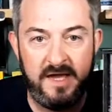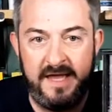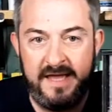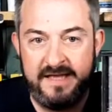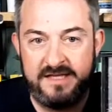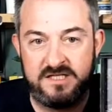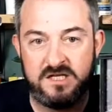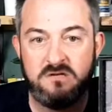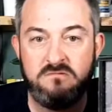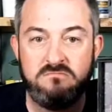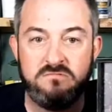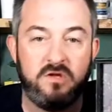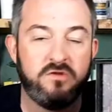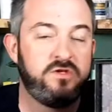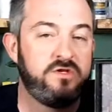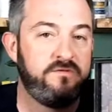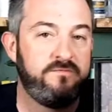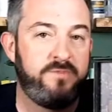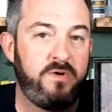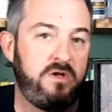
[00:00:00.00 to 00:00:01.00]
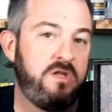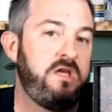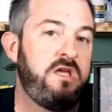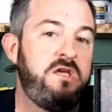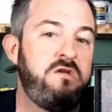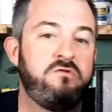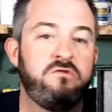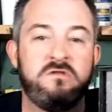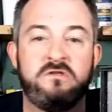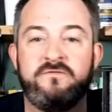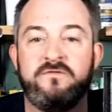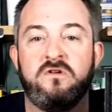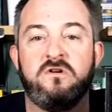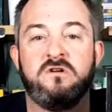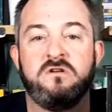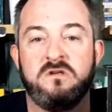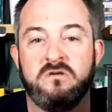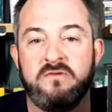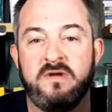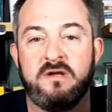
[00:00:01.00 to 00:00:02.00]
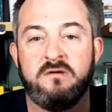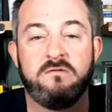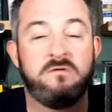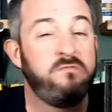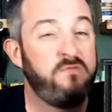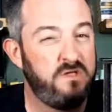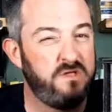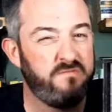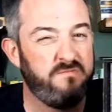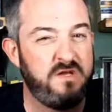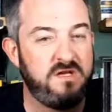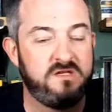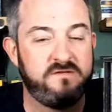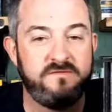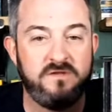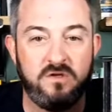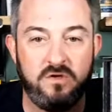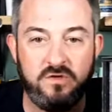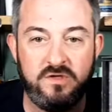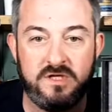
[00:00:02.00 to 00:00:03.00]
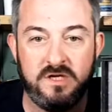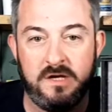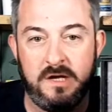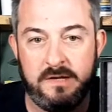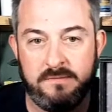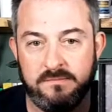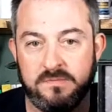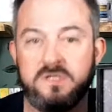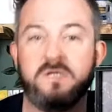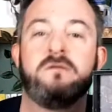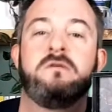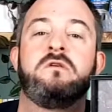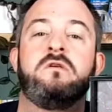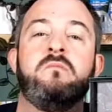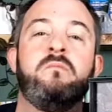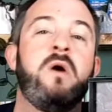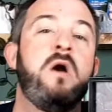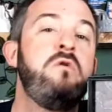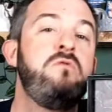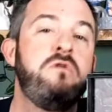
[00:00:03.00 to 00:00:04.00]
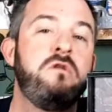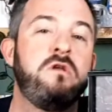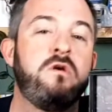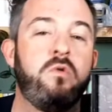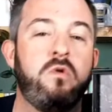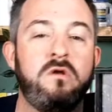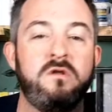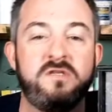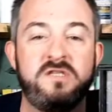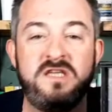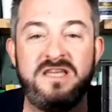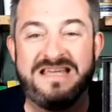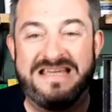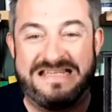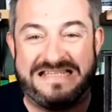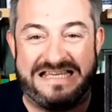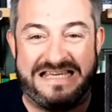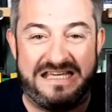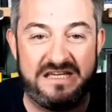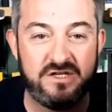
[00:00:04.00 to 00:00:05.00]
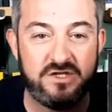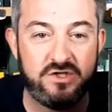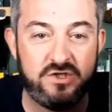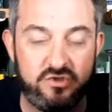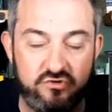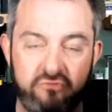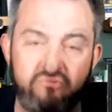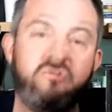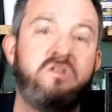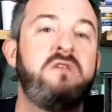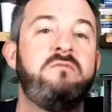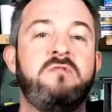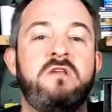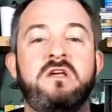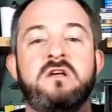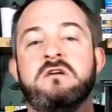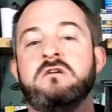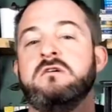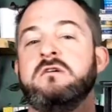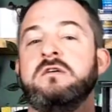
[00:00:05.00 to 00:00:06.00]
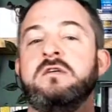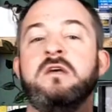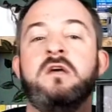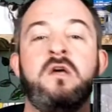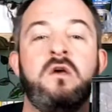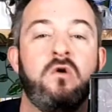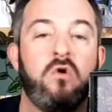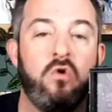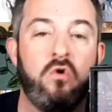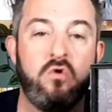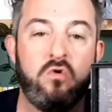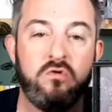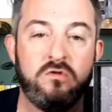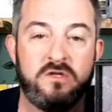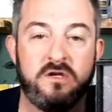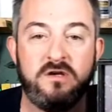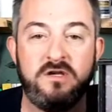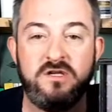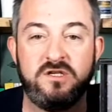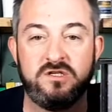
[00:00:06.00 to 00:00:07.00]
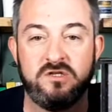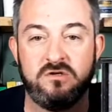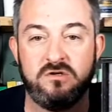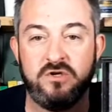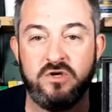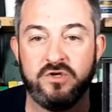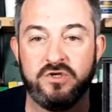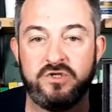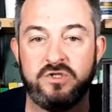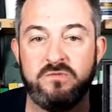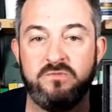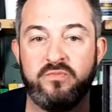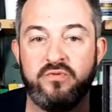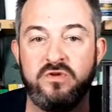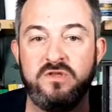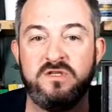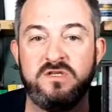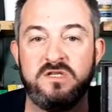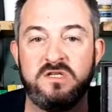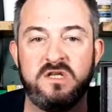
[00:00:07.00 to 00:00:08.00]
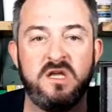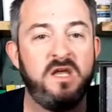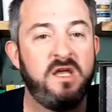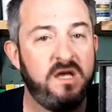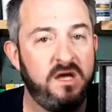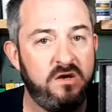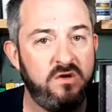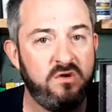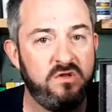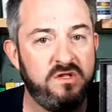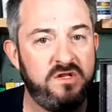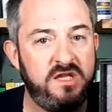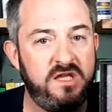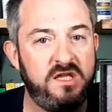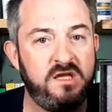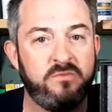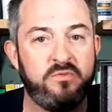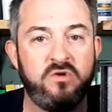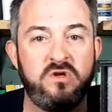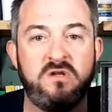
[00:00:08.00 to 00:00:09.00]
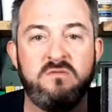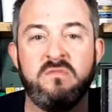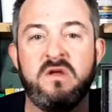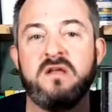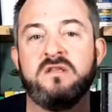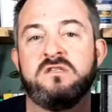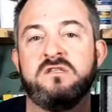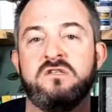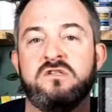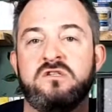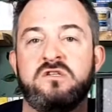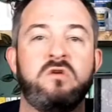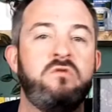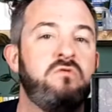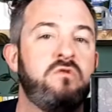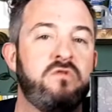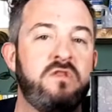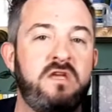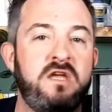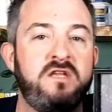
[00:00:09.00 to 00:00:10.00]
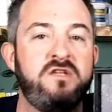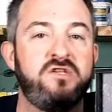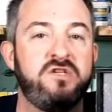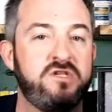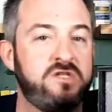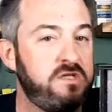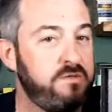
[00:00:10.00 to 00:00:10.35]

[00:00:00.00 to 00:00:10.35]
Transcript: So lots of polyhedrons flying around, which makes for the good times. Component quality is extremely high. All dice are custom printed, and all the neoprene mats are sewn on the edges to